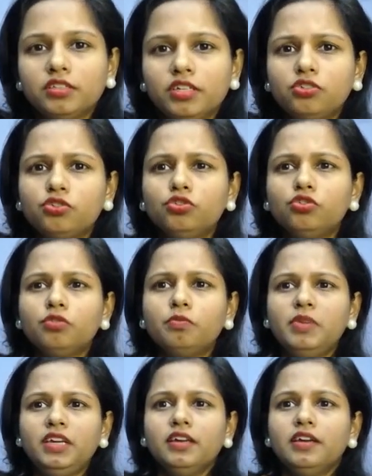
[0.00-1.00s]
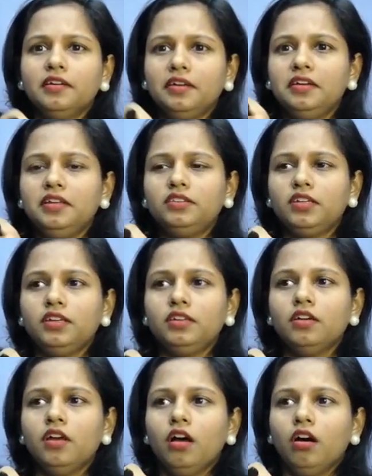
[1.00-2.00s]
There should not be anything
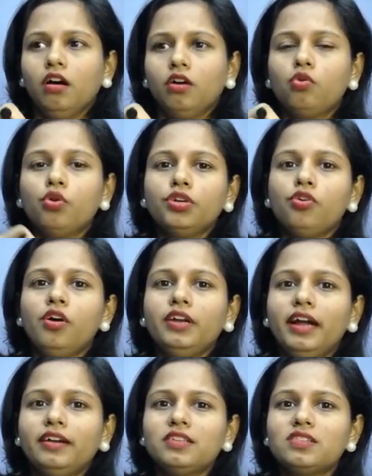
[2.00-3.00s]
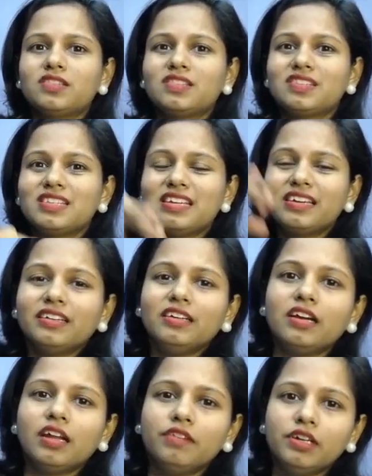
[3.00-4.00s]
uh, going on at a
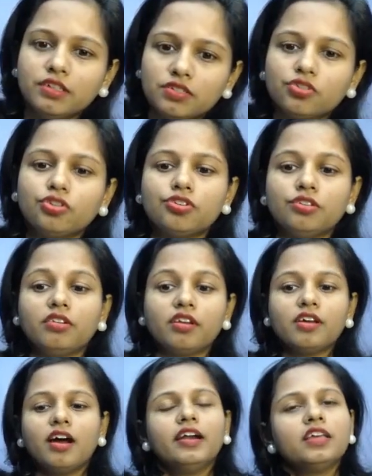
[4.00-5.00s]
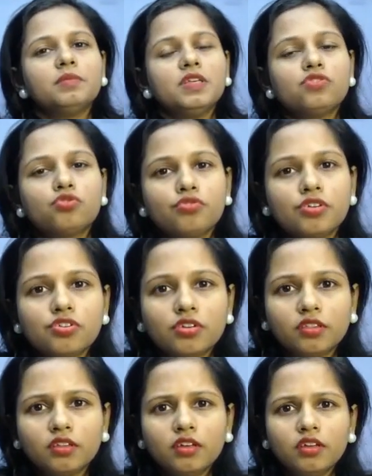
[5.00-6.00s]
secret level discussion regarding
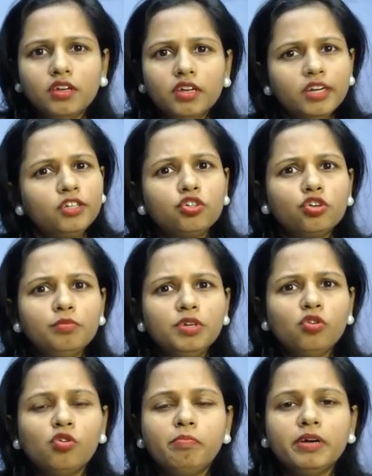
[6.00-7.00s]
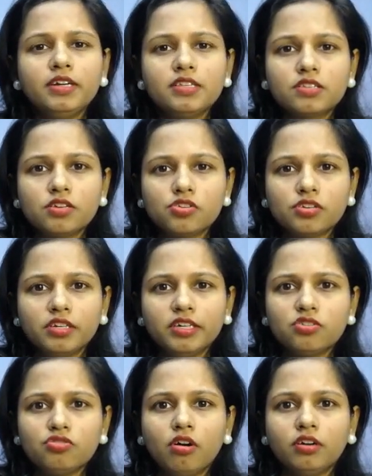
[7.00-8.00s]
menstruation. It should be open discussion.
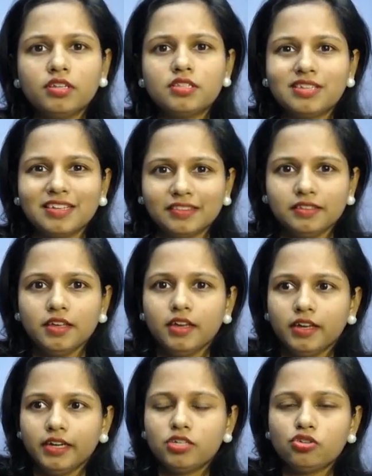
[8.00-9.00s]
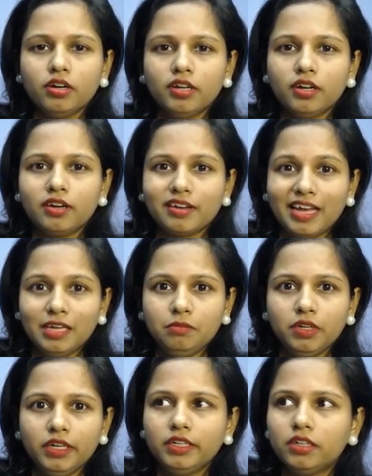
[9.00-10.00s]
It's not a sin. It's not a
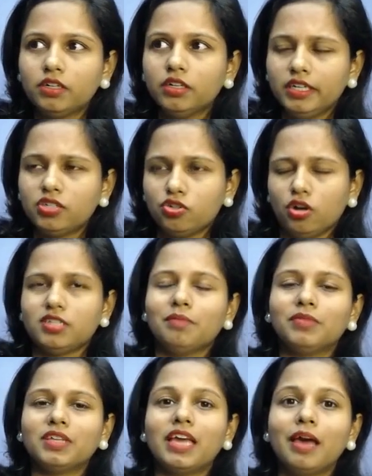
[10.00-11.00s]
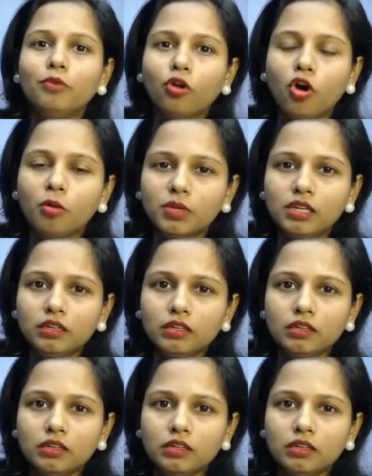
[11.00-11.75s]
crime. It, it's not something abnormal.